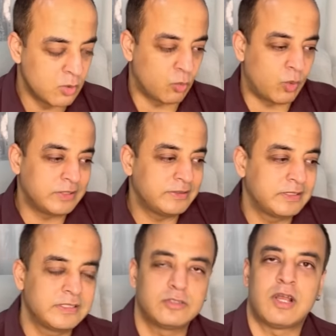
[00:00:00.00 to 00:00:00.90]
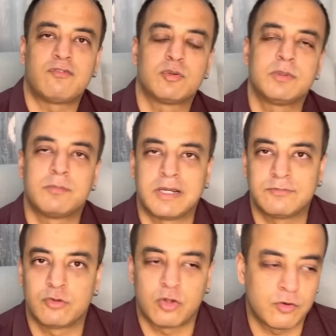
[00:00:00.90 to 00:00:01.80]
One thing that you have to be
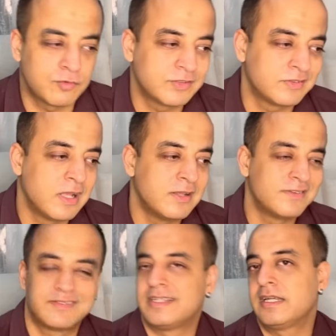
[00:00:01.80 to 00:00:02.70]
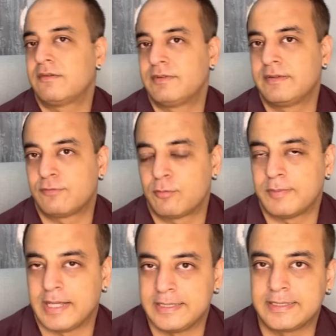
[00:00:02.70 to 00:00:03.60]
mindful of is stay away from
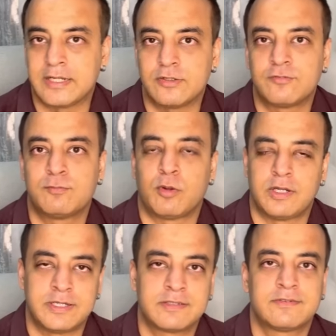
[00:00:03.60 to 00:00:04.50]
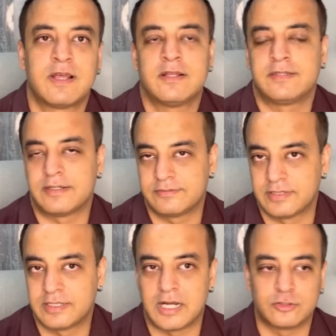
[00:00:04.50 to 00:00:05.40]
any kind of politics that is
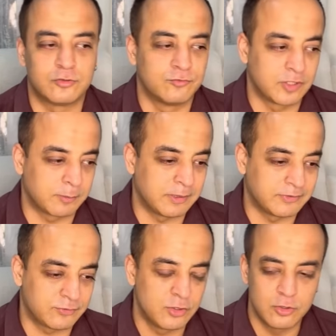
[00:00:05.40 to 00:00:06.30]
there at your workplace.